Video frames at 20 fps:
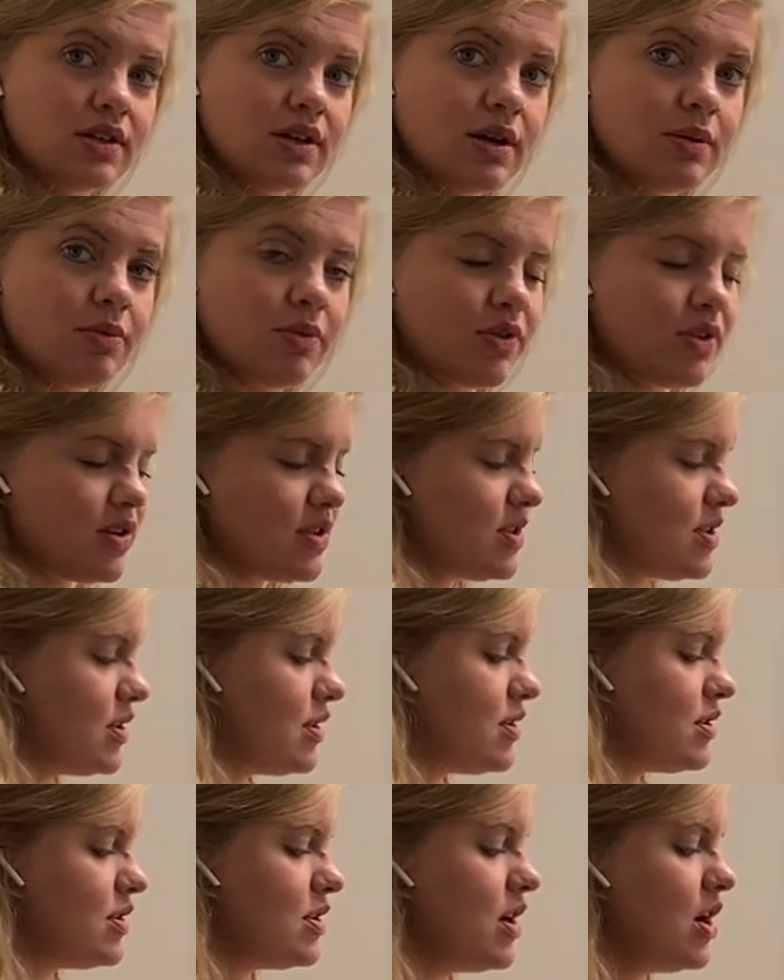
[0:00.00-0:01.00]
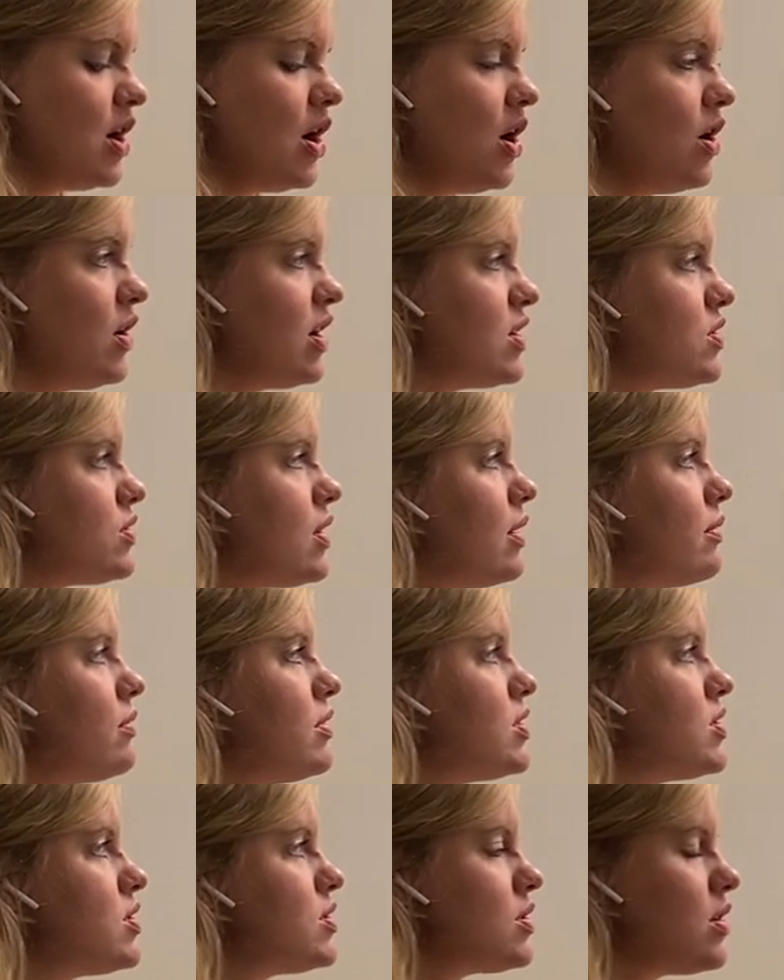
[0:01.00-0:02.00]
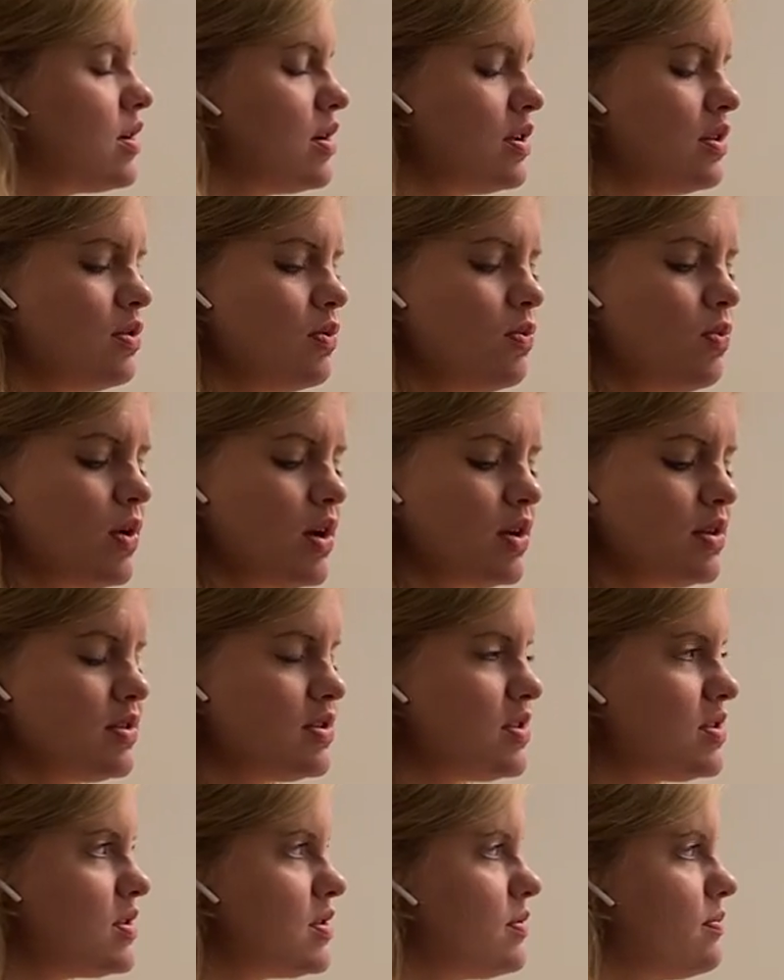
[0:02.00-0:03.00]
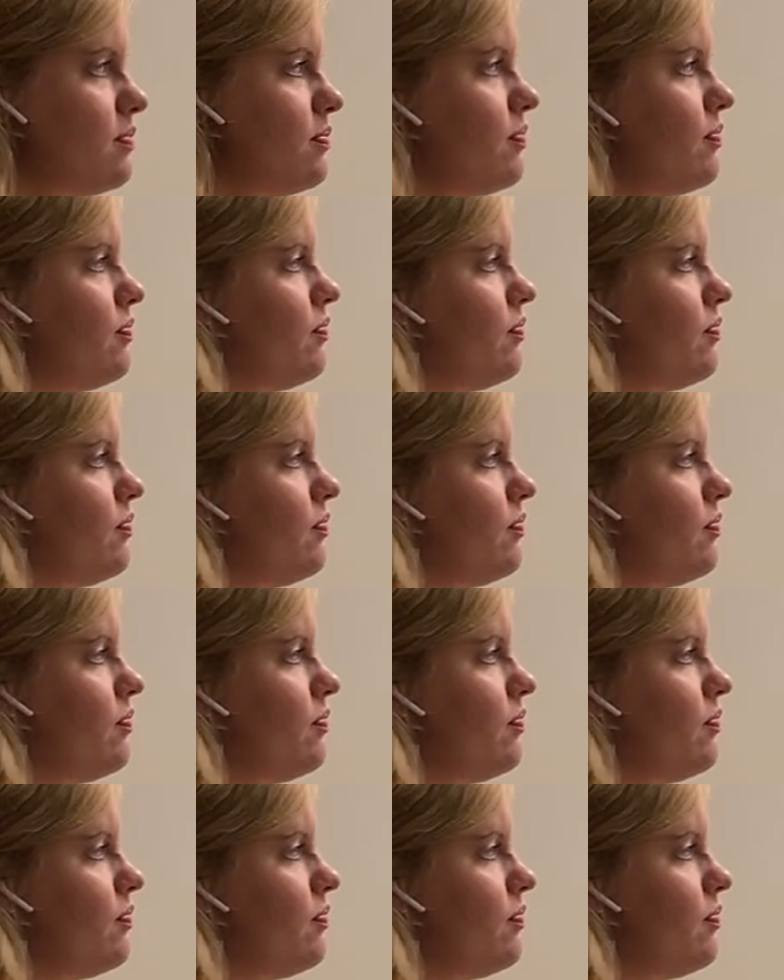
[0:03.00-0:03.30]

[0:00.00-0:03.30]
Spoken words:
number this is. Okay, so I'm going to start in the ones.